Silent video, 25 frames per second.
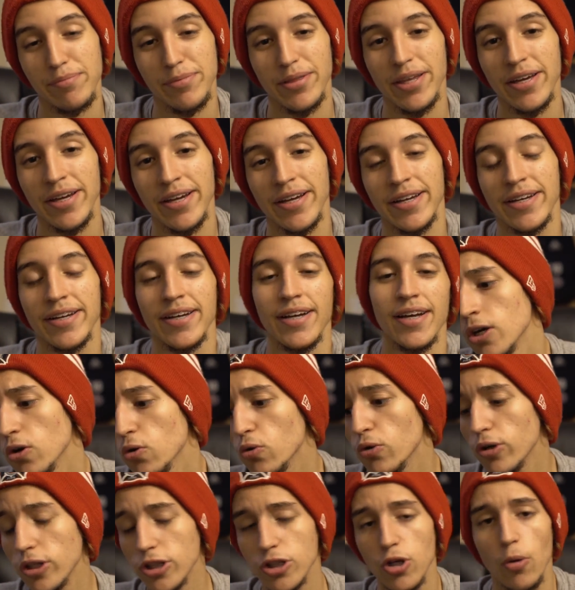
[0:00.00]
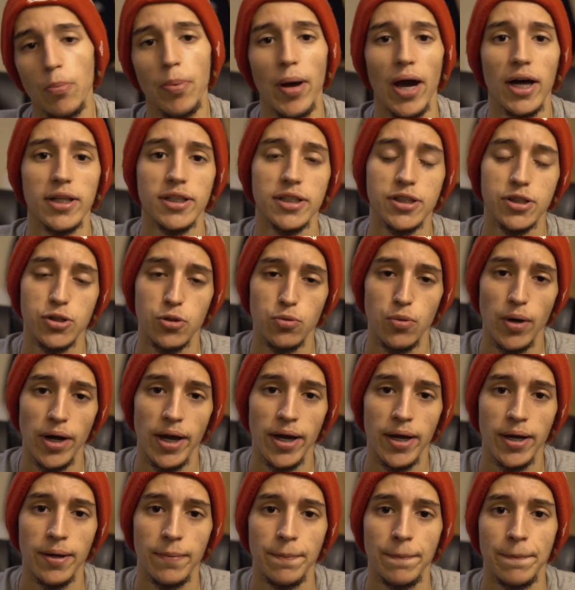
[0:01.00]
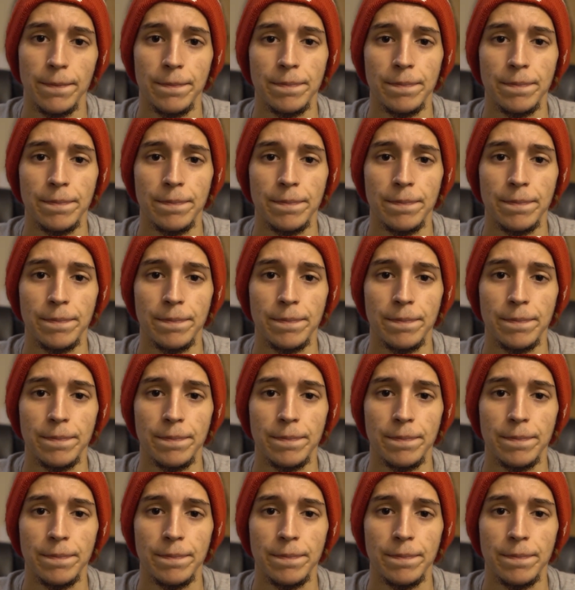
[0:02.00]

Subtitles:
thing. Crystal Palace away,